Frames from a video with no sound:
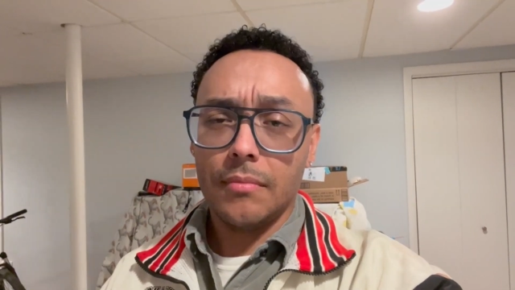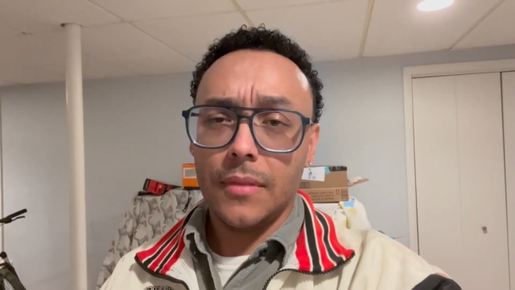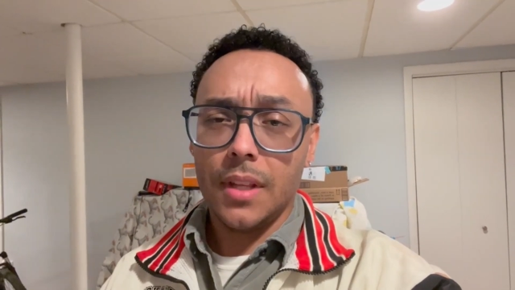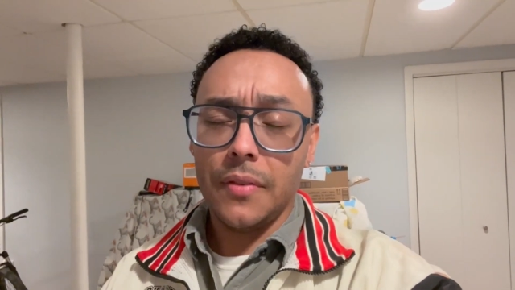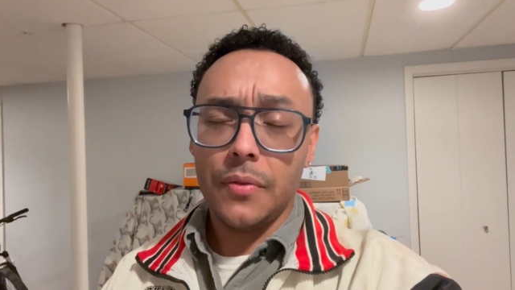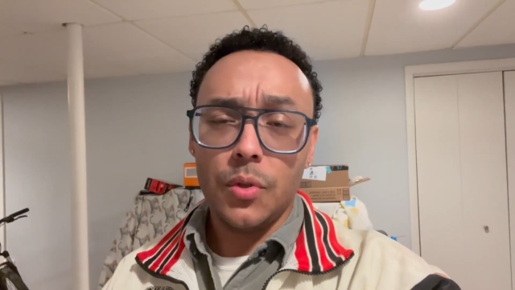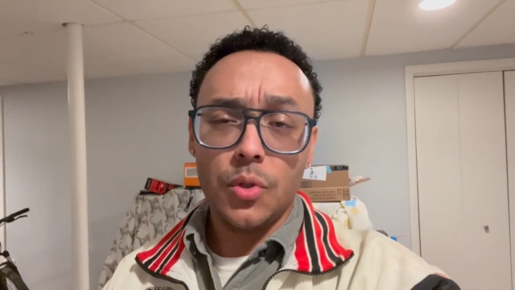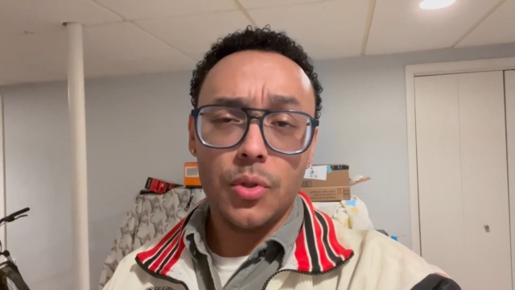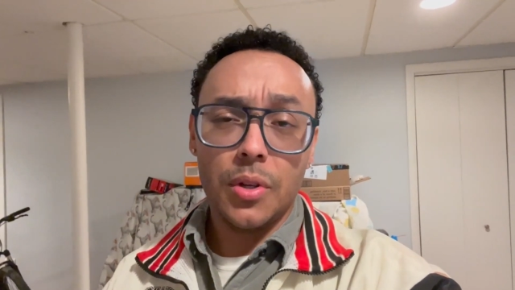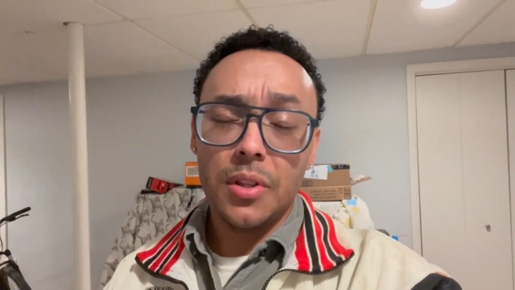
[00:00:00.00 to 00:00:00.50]

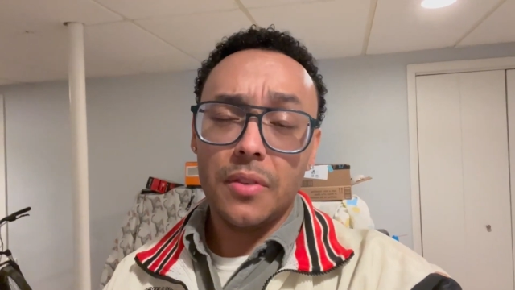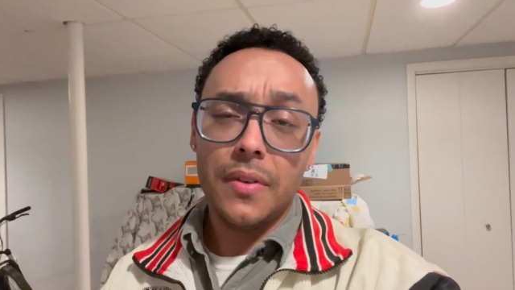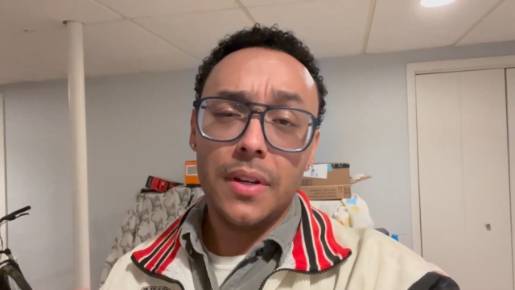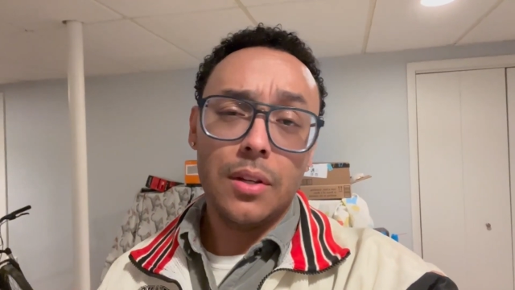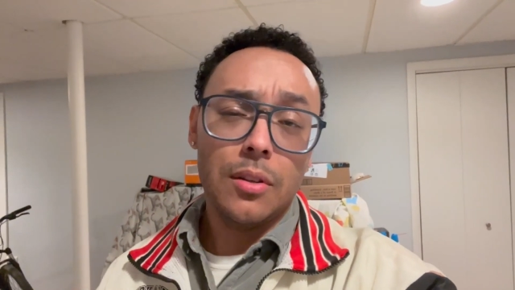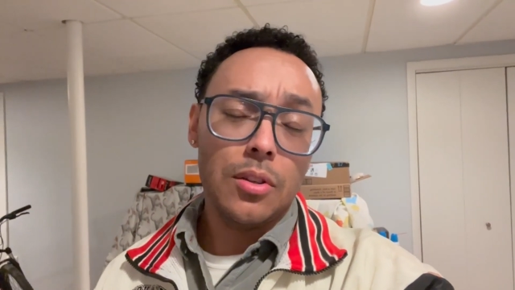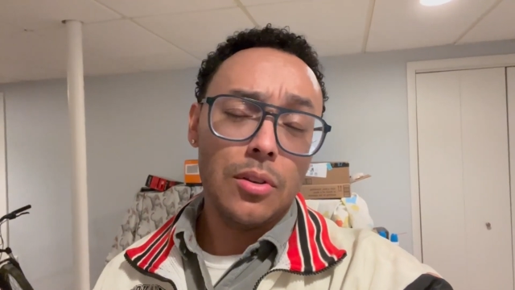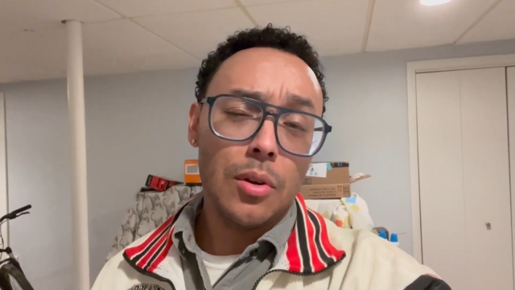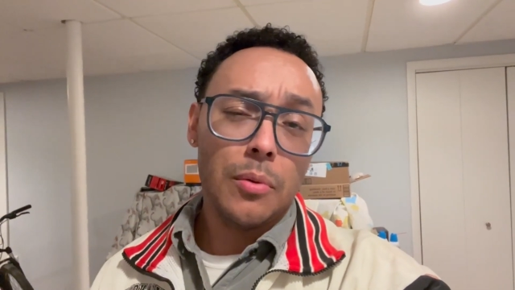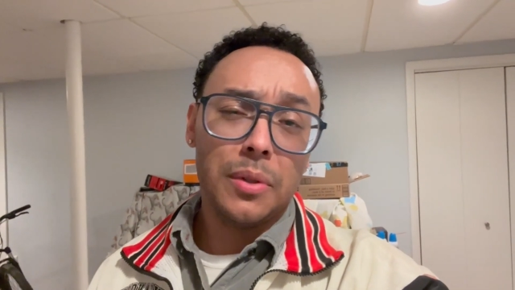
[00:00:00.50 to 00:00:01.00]
If you enjoyed the
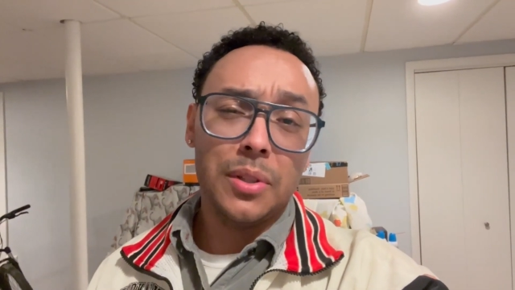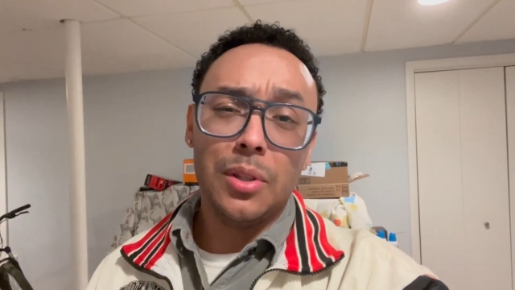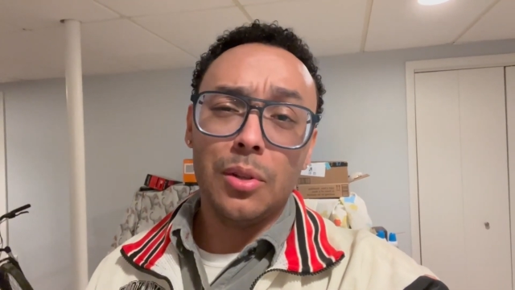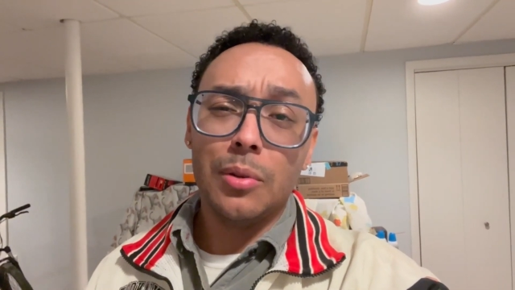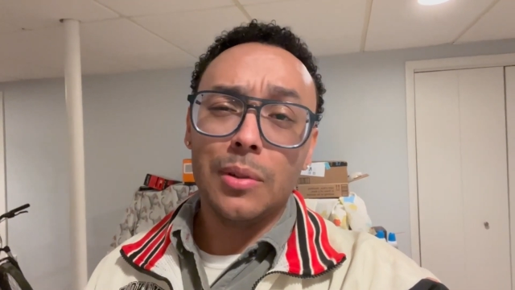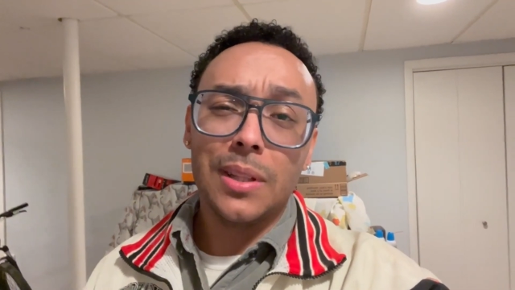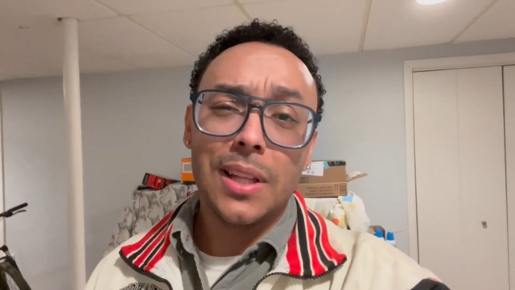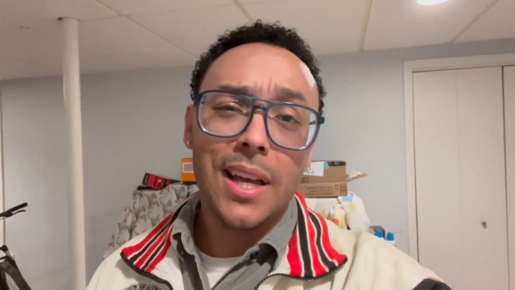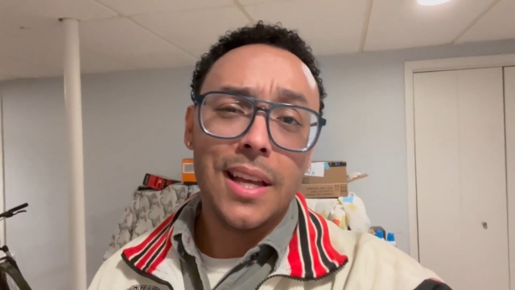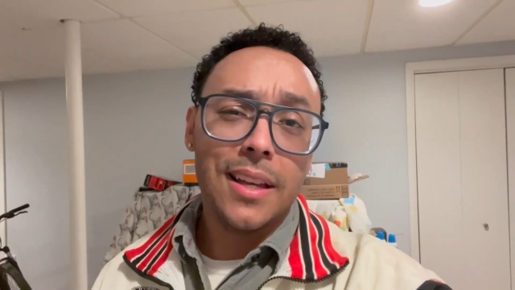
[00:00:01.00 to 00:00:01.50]
video, you know what to do.
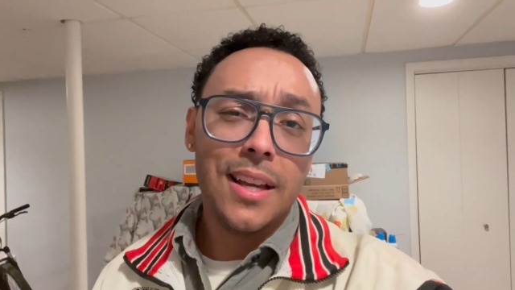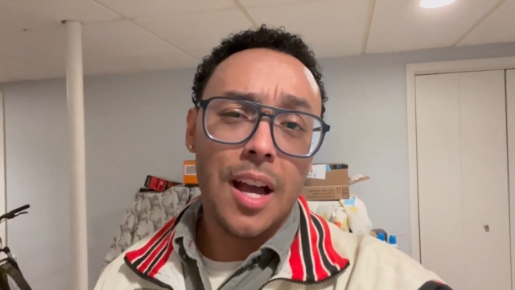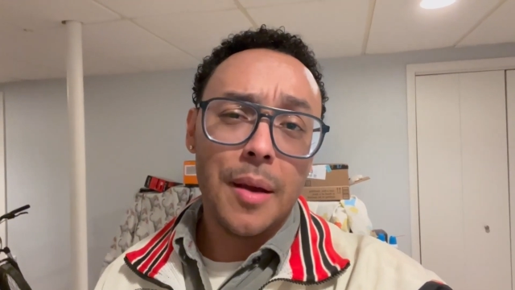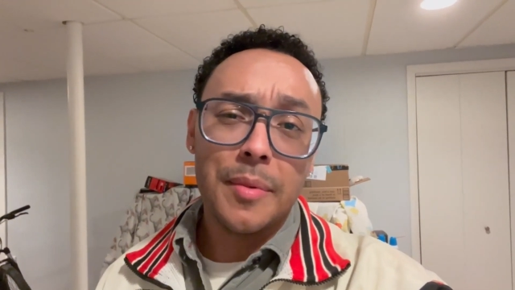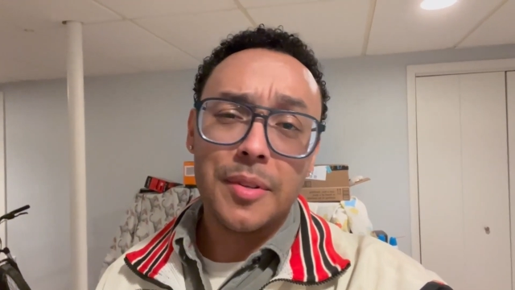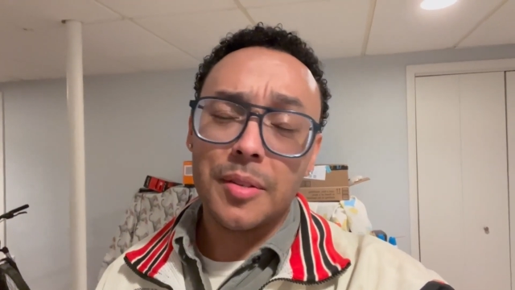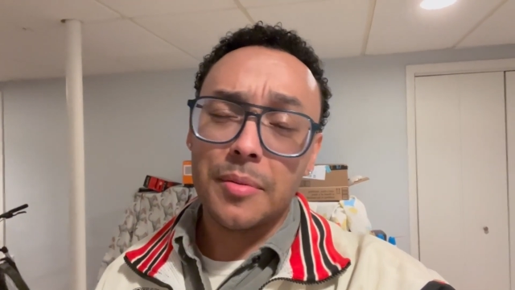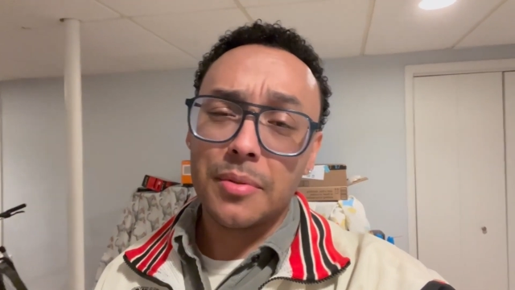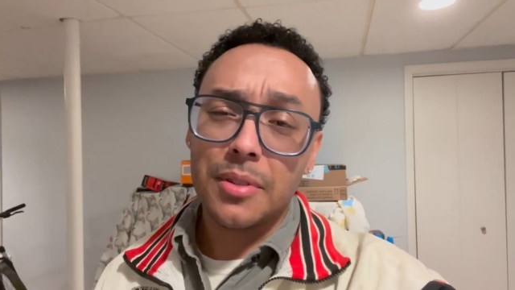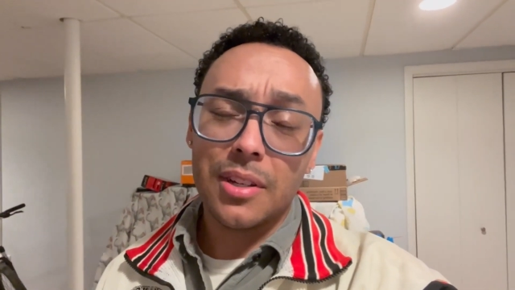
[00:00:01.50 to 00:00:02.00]
Like,
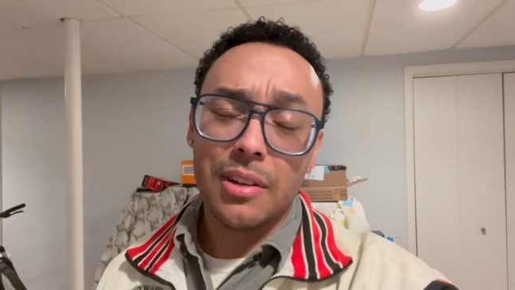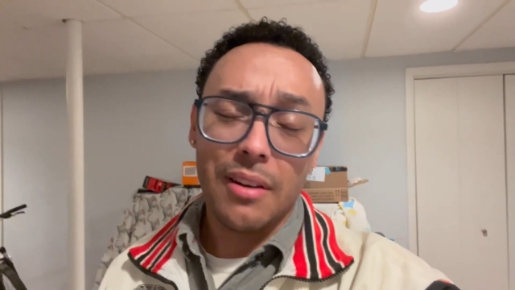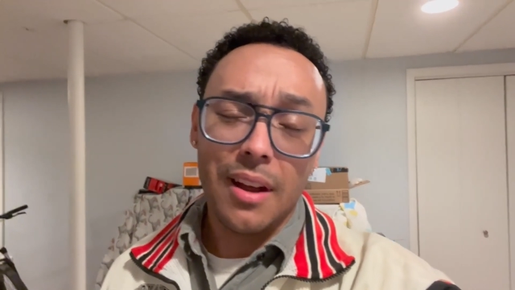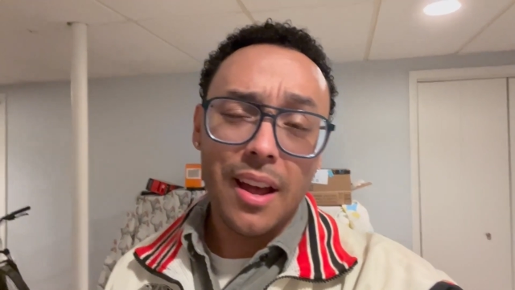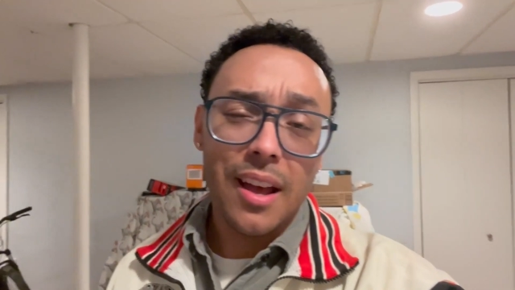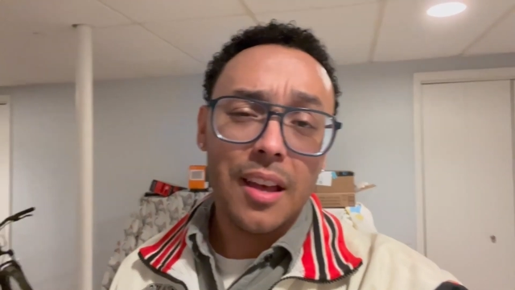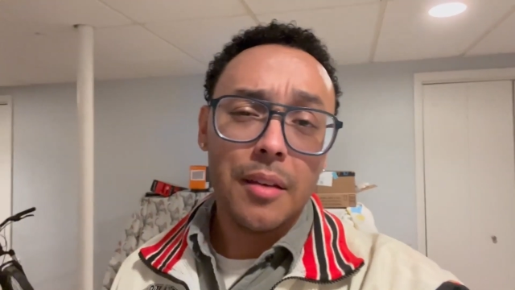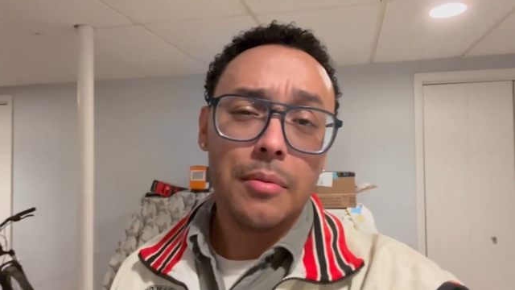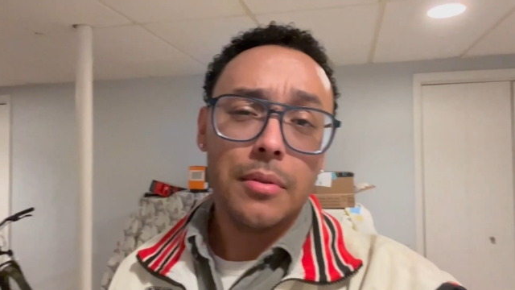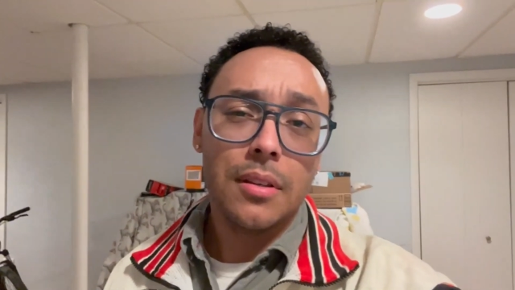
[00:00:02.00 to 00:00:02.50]
comment,
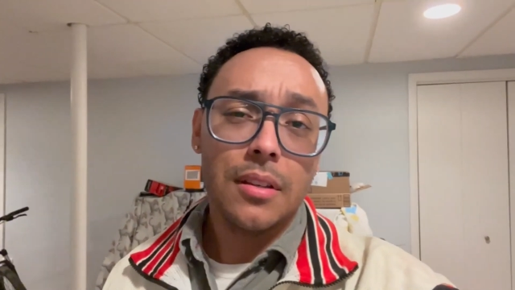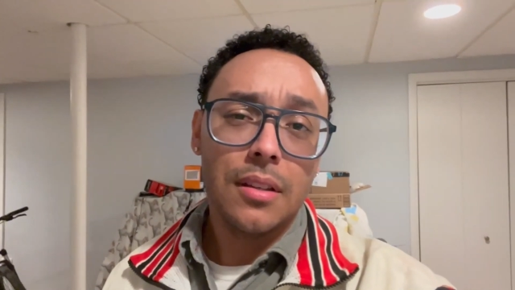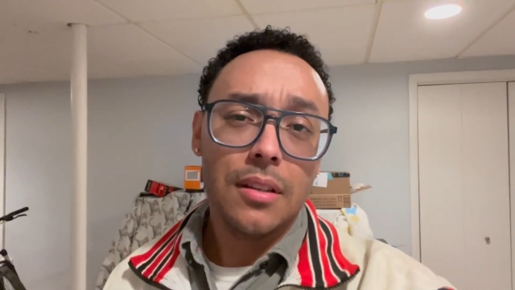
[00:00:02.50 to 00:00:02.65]
subscribe.